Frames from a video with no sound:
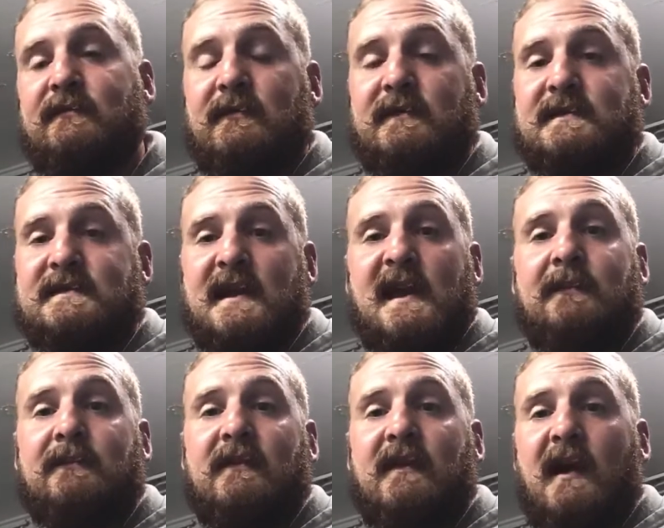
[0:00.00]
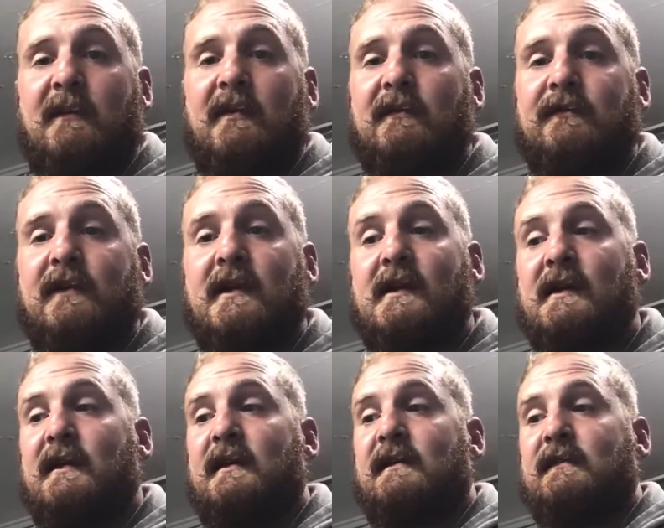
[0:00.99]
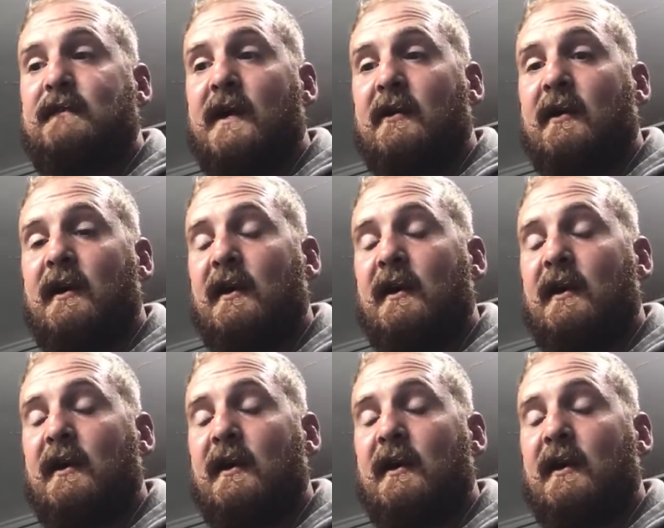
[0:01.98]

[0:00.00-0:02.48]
with the same type of firearm,